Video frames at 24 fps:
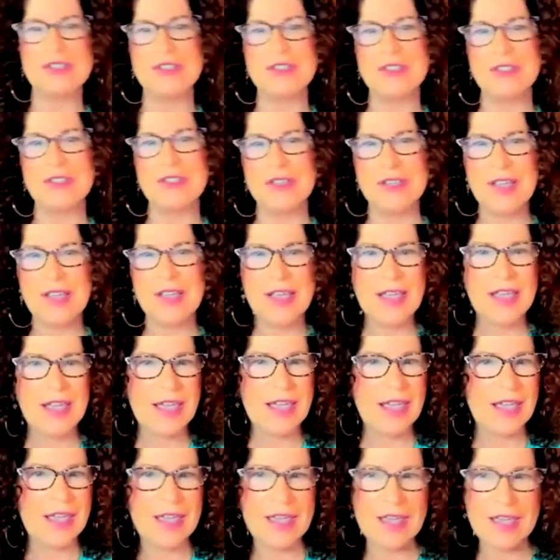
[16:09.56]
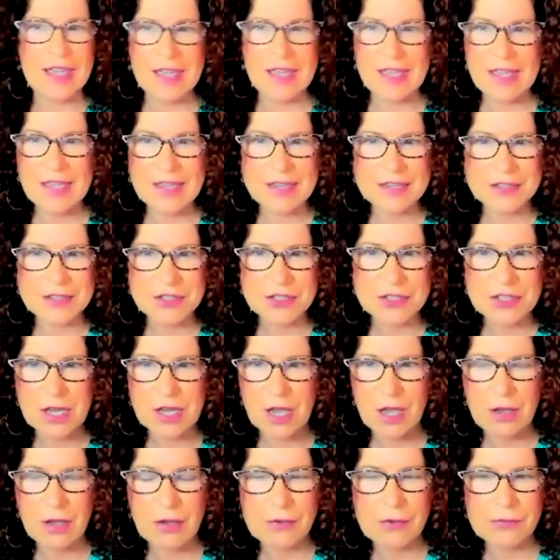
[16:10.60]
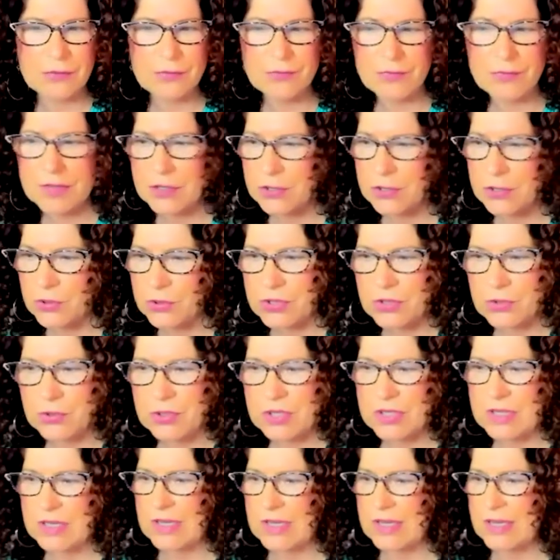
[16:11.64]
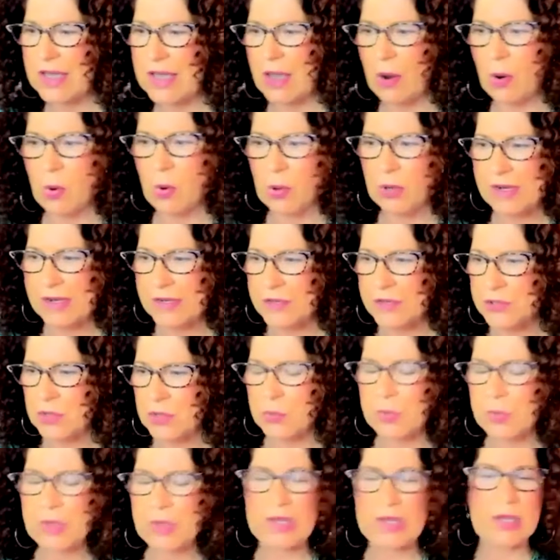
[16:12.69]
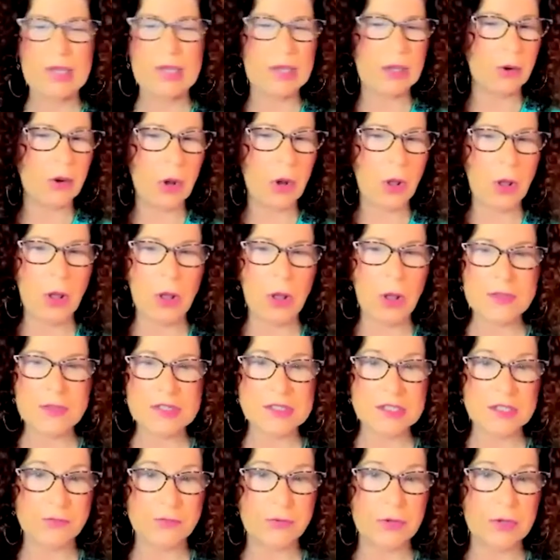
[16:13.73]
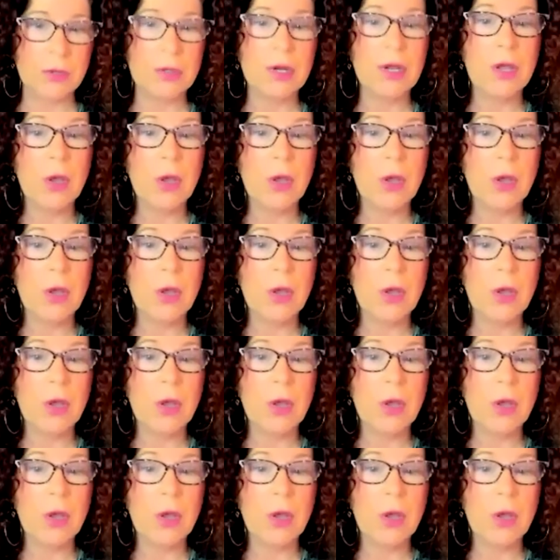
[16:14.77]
to the age of you know unity or interbeing or all these different